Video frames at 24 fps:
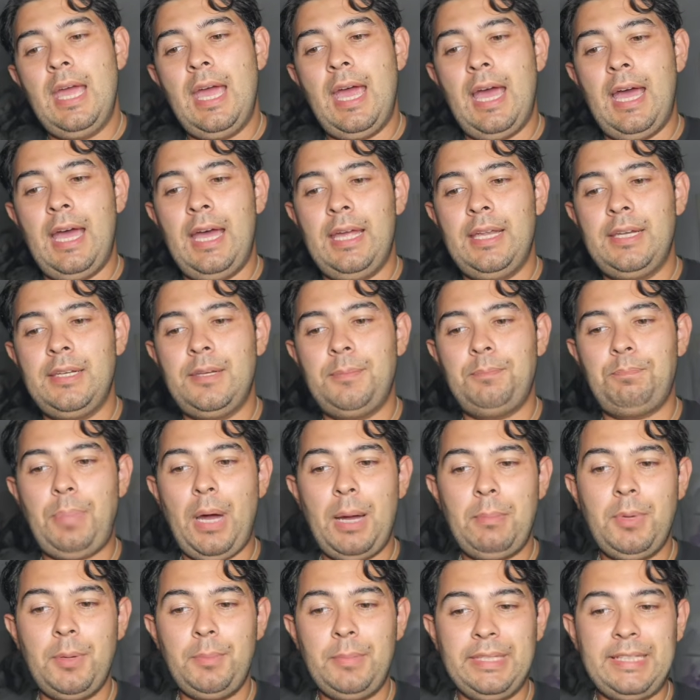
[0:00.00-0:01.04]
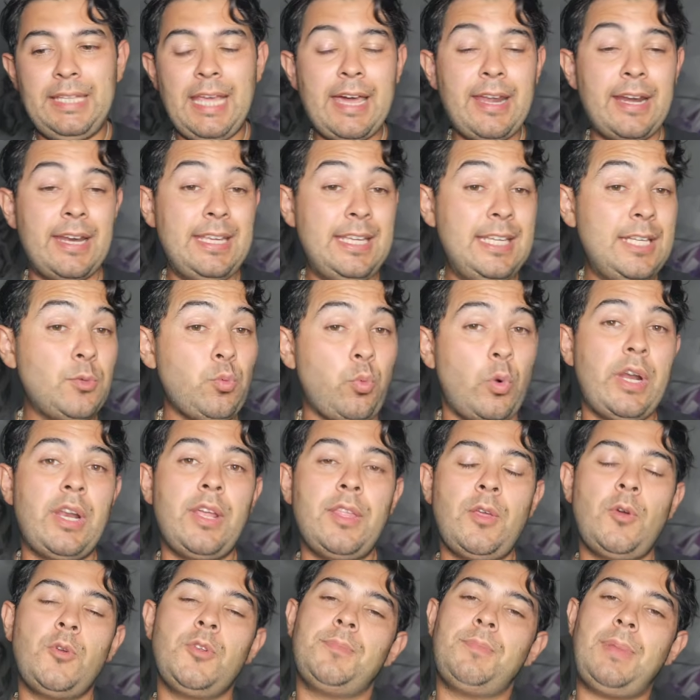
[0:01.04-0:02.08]
And Pablo Matera, he's one of
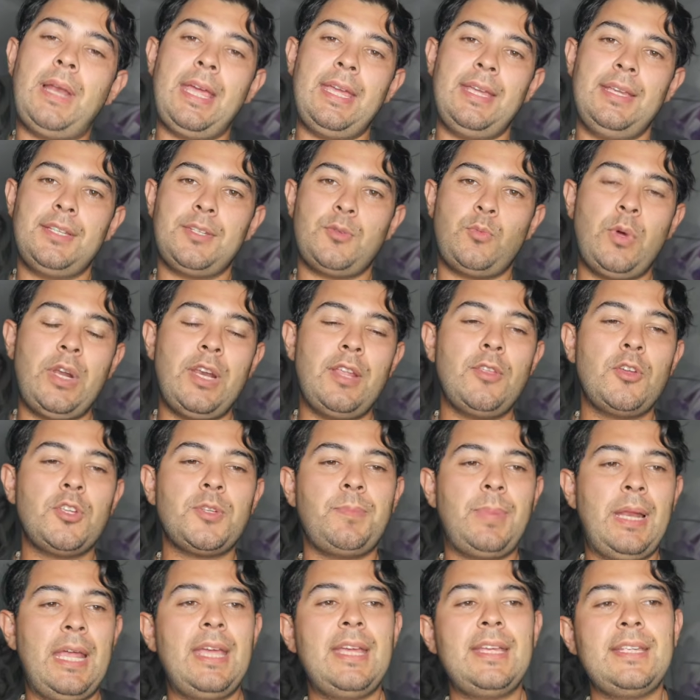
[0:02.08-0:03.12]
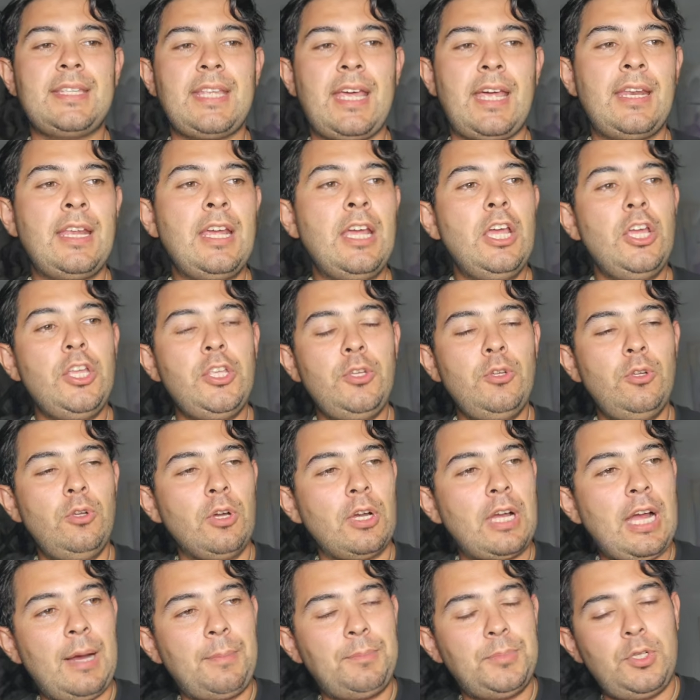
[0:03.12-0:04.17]
those players that you
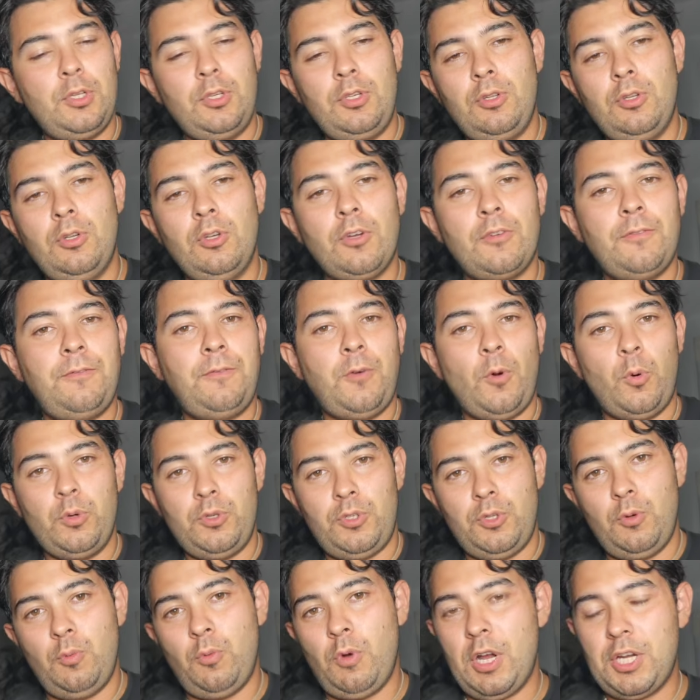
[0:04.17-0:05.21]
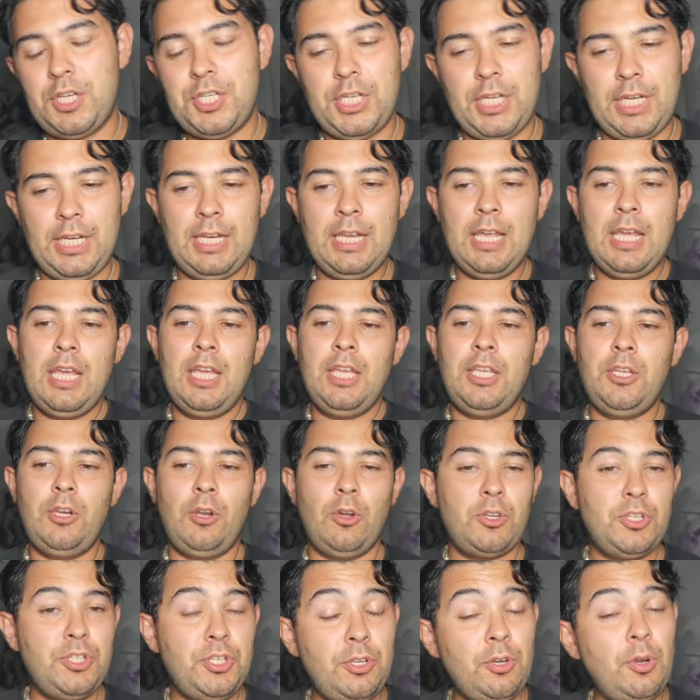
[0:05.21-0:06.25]
look up to, you look forward to watching,
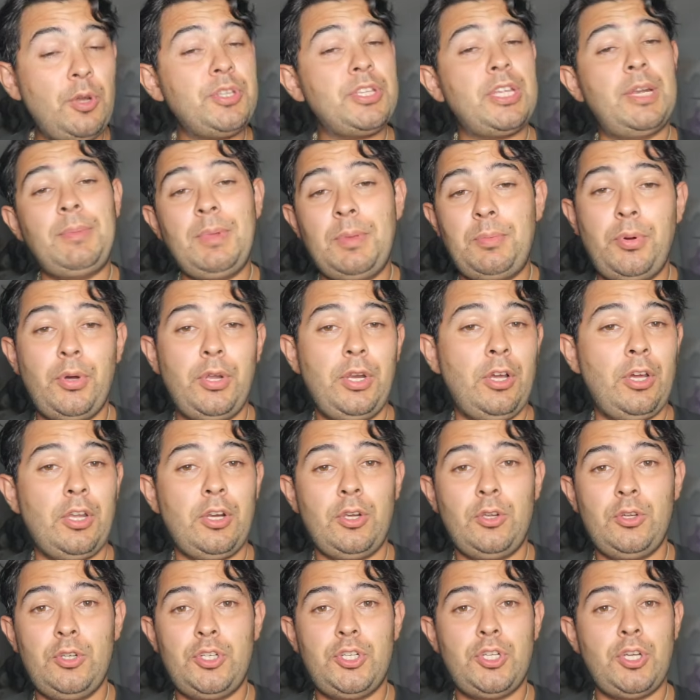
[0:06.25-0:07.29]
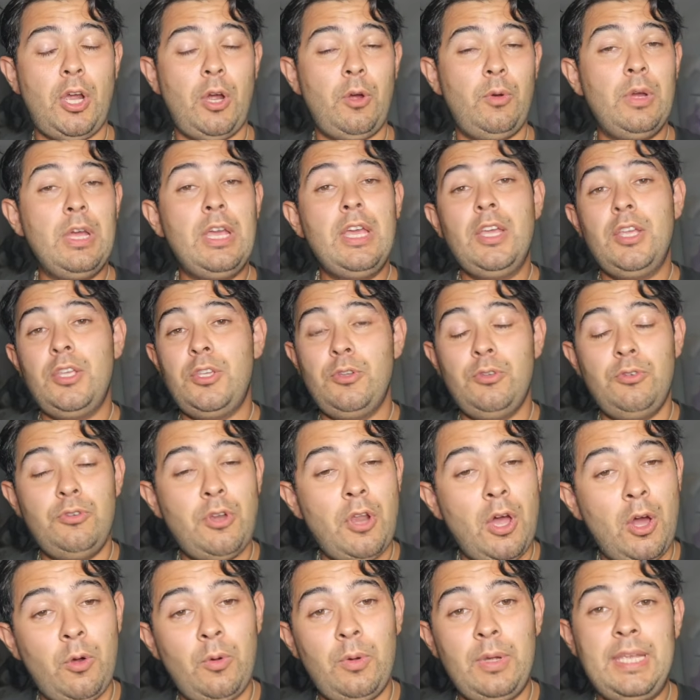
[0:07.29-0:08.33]
because he's going to be putting on a good show. He's
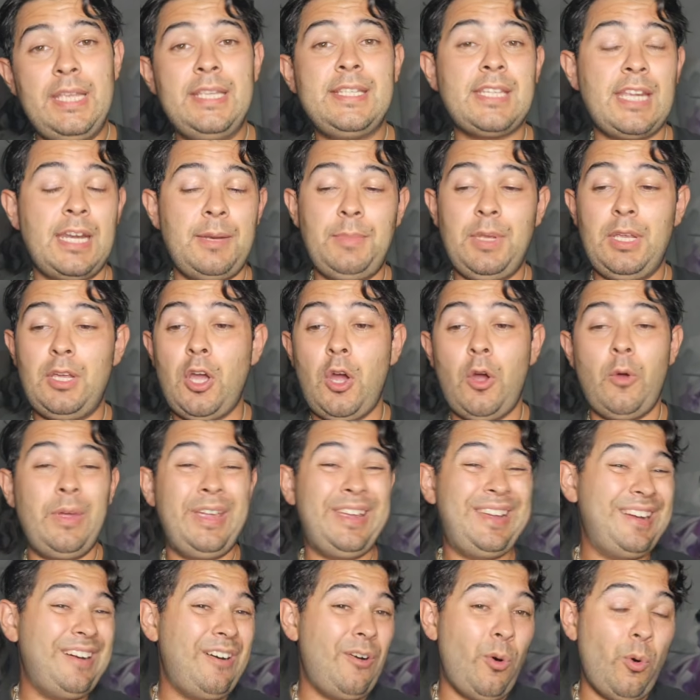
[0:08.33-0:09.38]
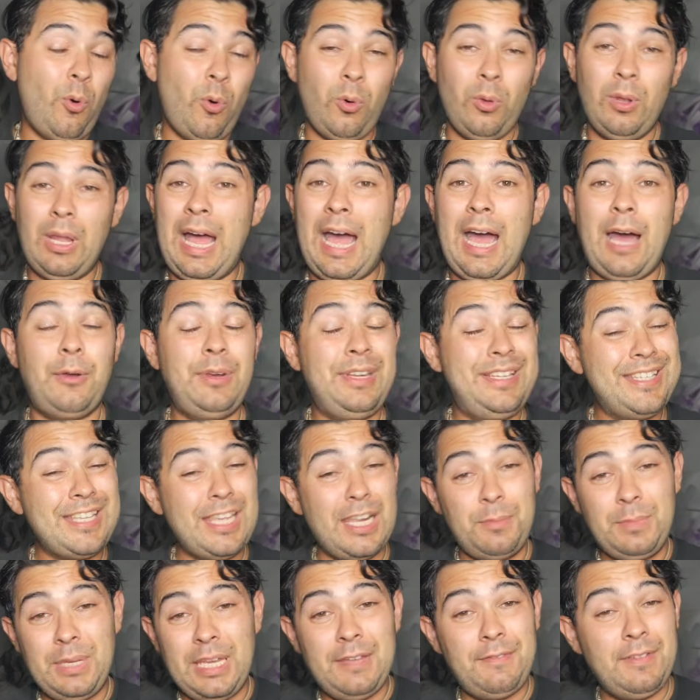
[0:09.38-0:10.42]
going to be going all out. He's
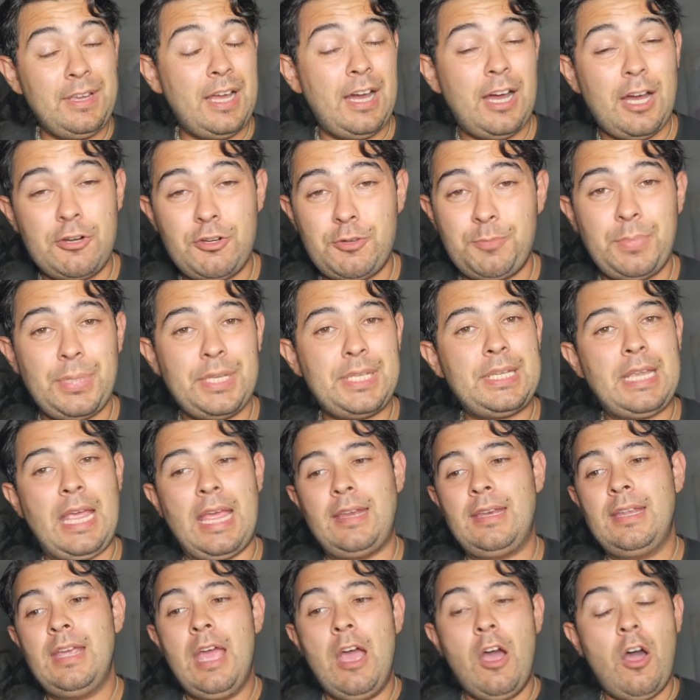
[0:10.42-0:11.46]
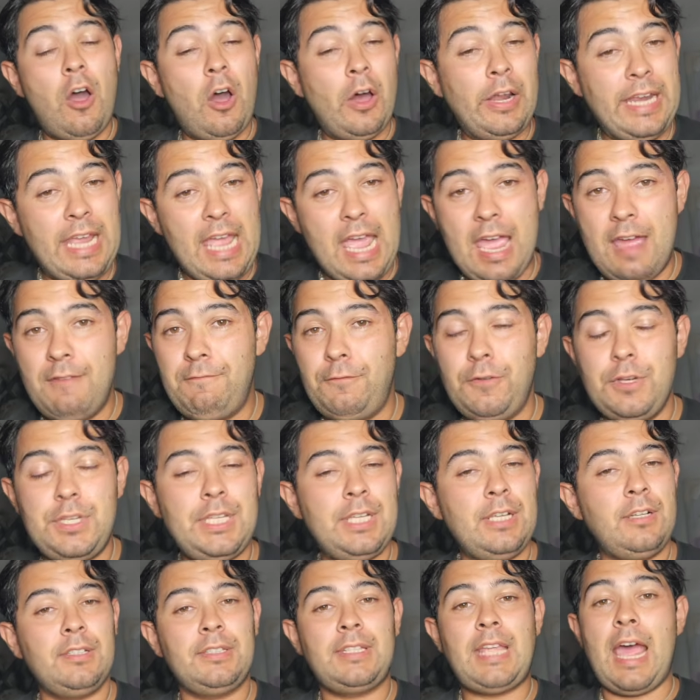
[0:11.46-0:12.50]
going to be giving 100% on every
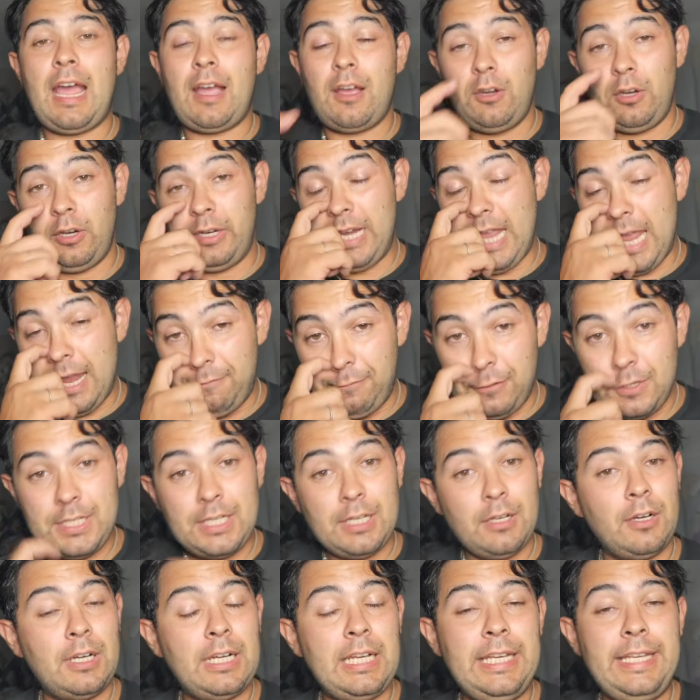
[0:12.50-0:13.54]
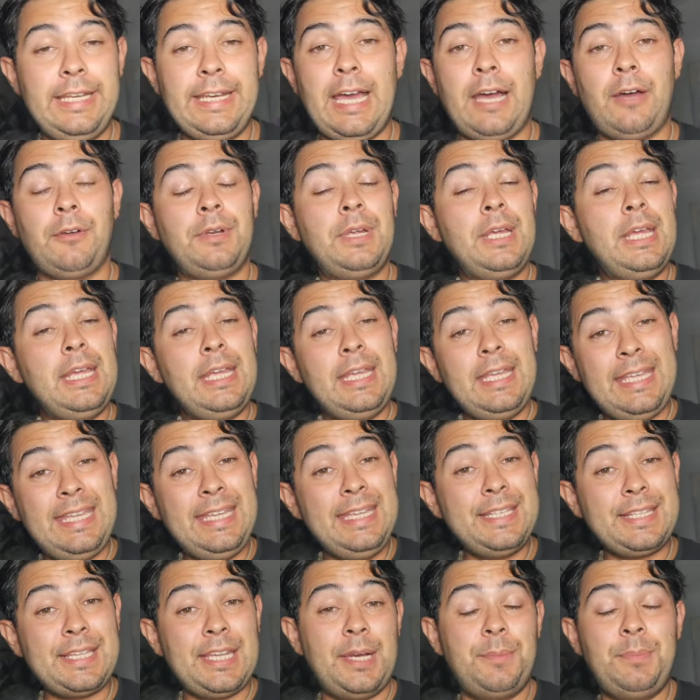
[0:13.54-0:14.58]
single tackle, on every single clean out.
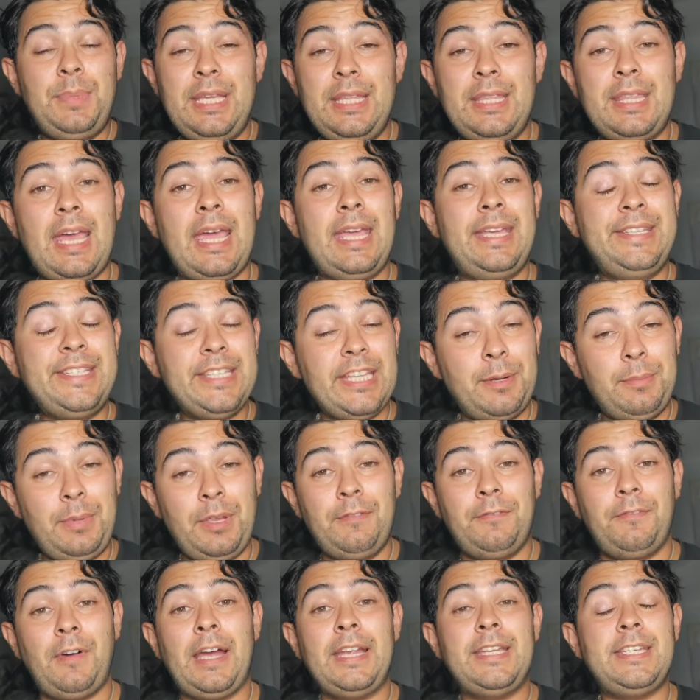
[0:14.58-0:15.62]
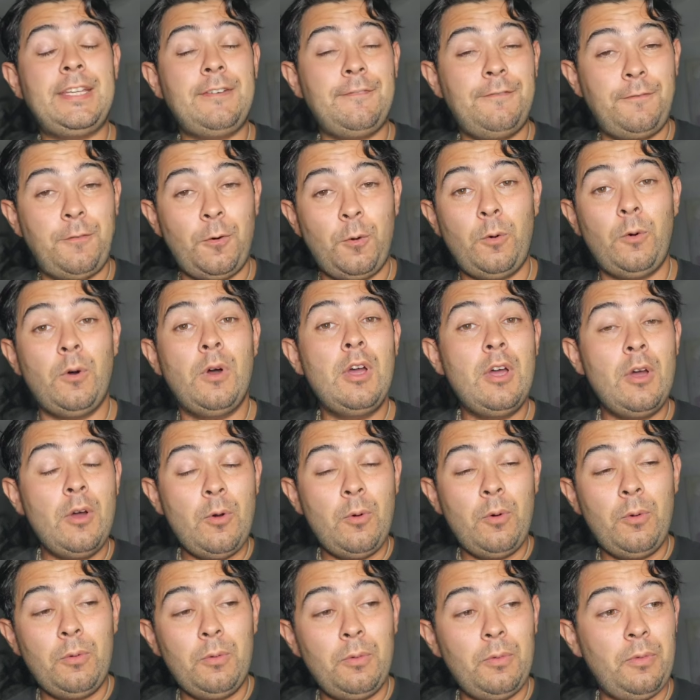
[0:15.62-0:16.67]
He's going to be there. He's going to be fighting for
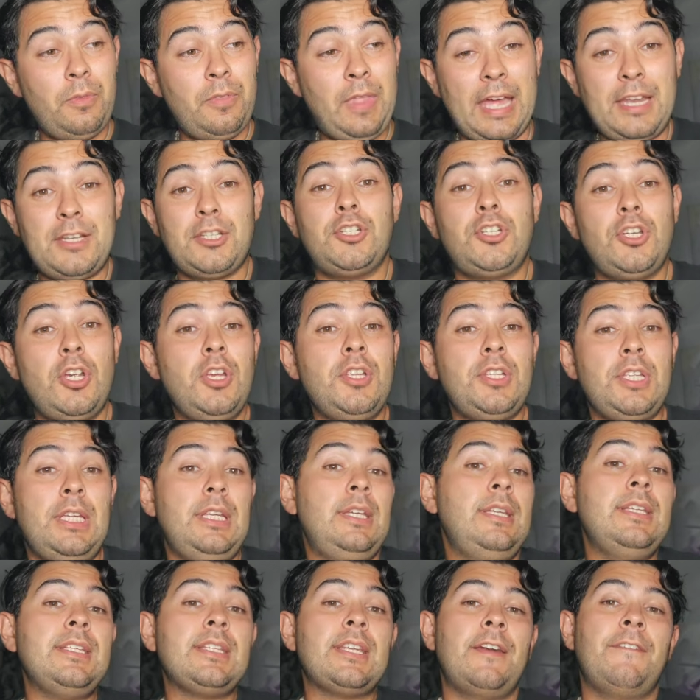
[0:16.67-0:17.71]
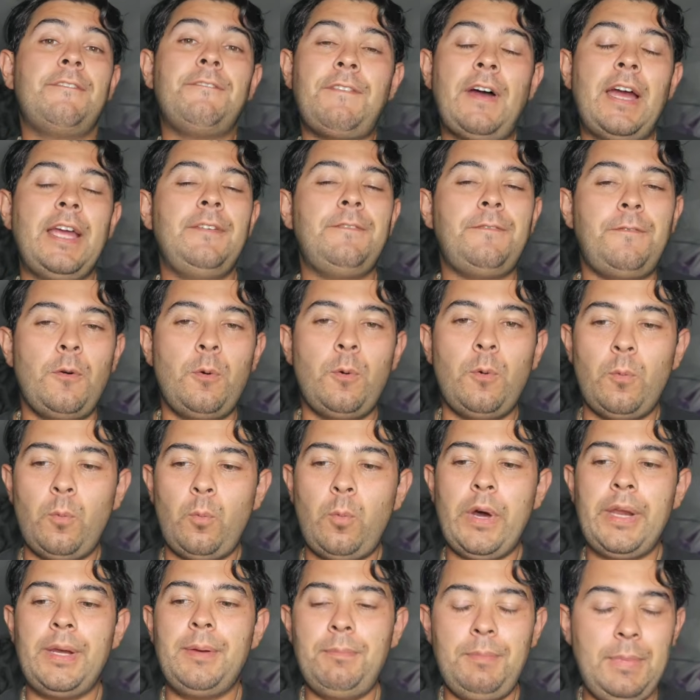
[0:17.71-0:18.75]
that jersey. He's going to fight for
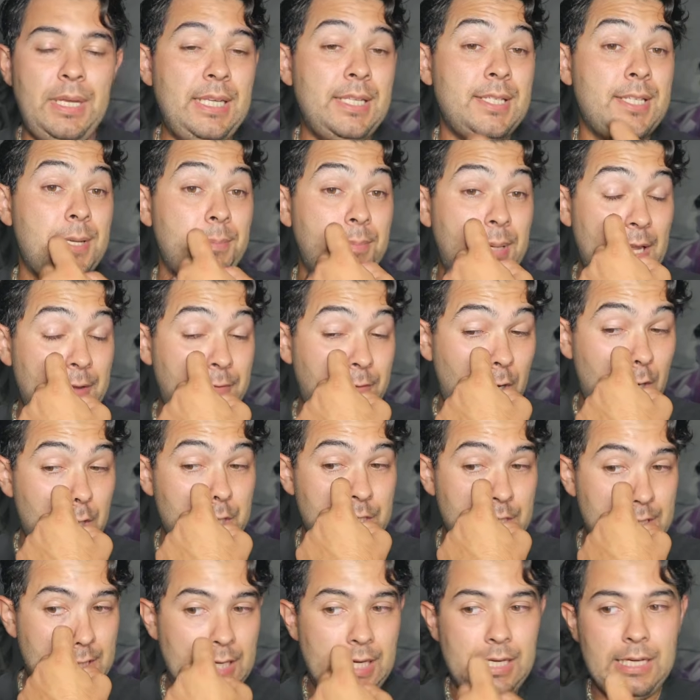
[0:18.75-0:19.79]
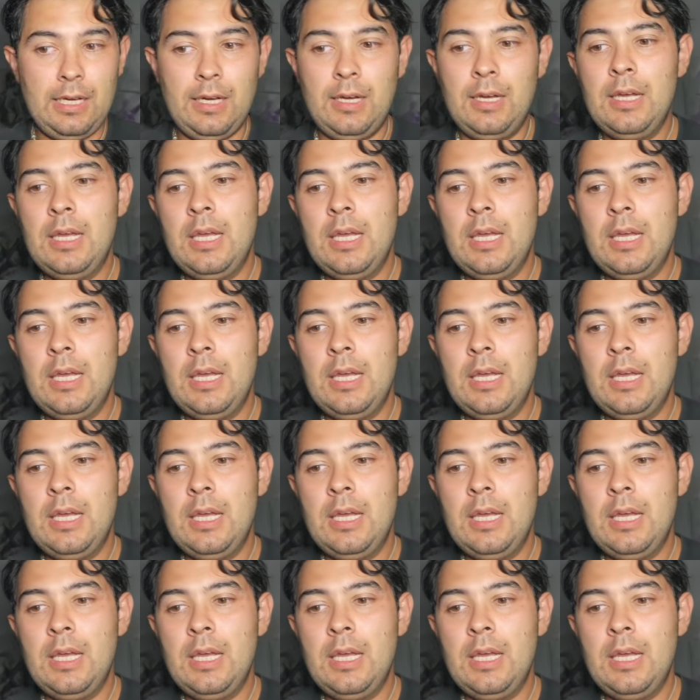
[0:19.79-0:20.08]
what it means to play for Argentina.